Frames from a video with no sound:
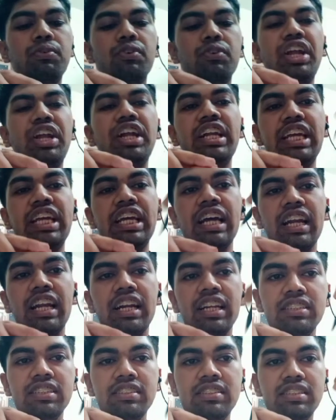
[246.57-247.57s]
putting
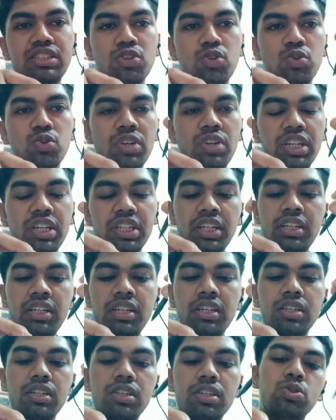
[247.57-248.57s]
decolorizing over it,
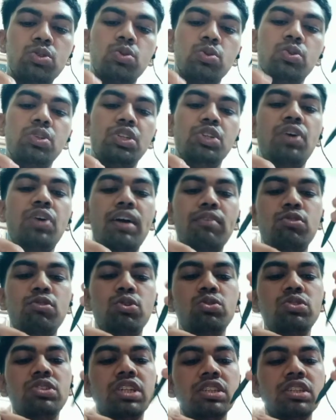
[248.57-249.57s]
so you
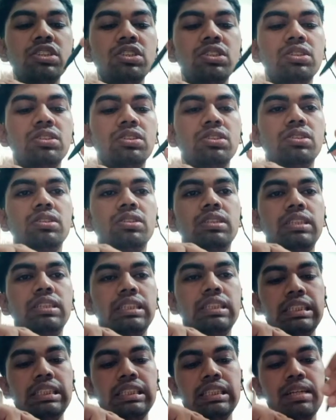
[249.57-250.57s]
have to just
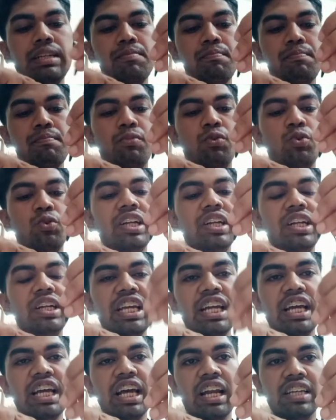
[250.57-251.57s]
put the
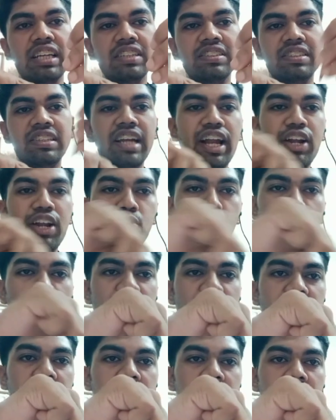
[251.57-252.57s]
decolorizer and
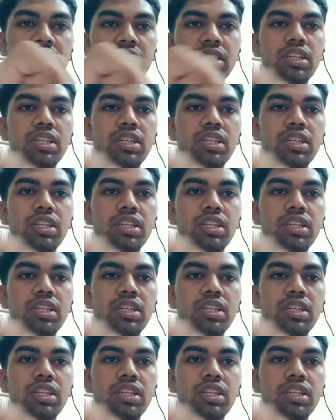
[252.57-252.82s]
wash it.